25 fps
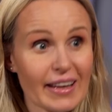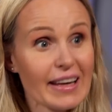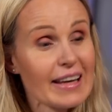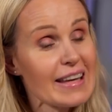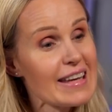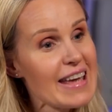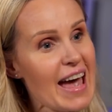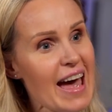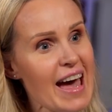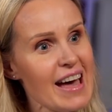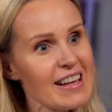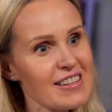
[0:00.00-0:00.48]

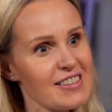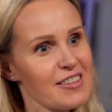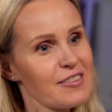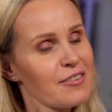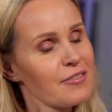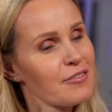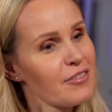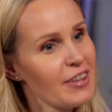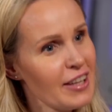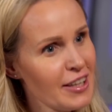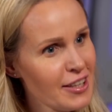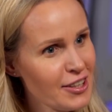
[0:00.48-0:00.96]
Yes,
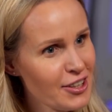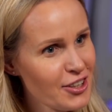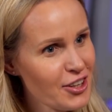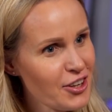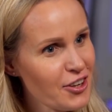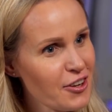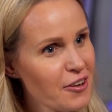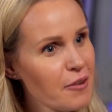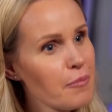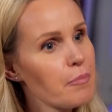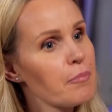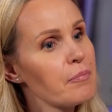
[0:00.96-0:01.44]
thank
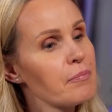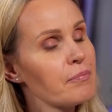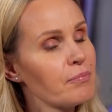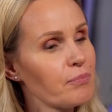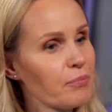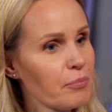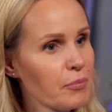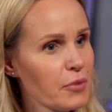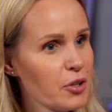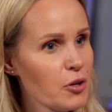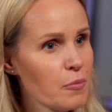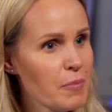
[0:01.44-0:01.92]
you.
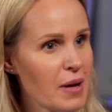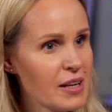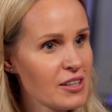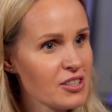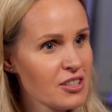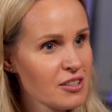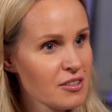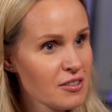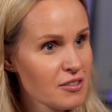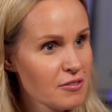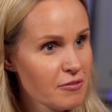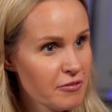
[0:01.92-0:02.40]
You
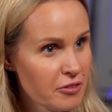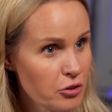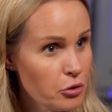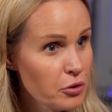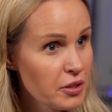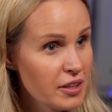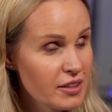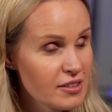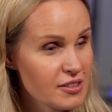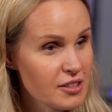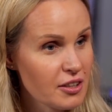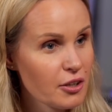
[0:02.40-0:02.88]
mentioned a few
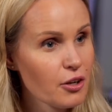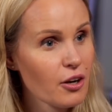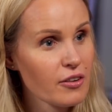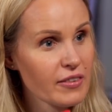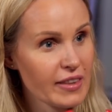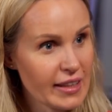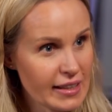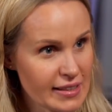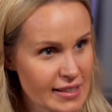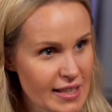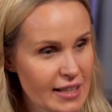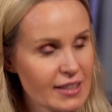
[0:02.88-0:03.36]
years ago,
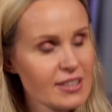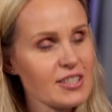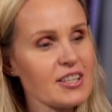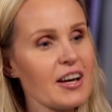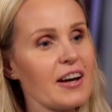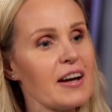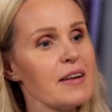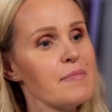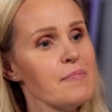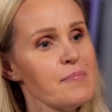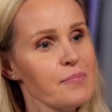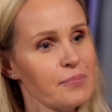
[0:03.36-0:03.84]
the exact
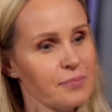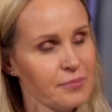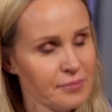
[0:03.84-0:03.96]
time.